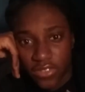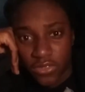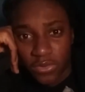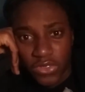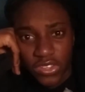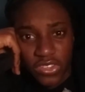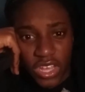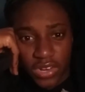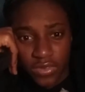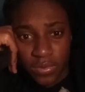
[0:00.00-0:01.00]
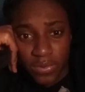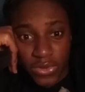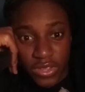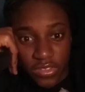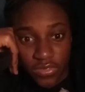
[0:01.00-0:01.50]
So this is kind of a
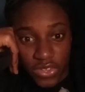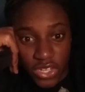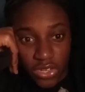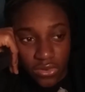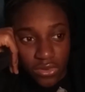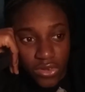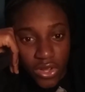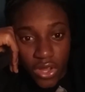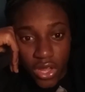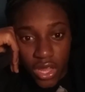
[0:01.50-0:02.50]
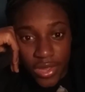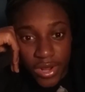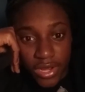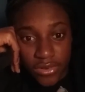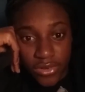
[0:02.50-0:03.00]
pointless video, and
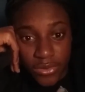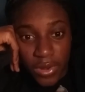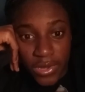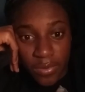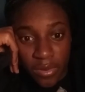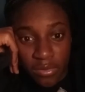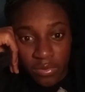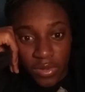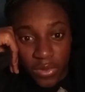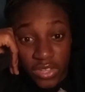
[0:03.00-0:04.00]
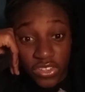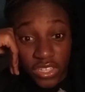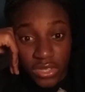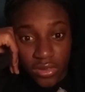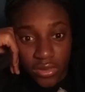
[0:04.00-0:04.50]
I don't know why you probably watched
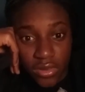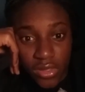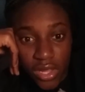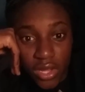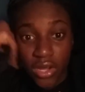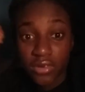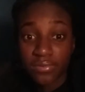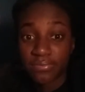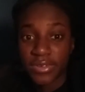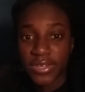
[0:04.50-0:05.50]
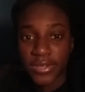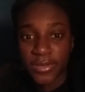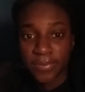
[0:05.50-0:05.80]
it, but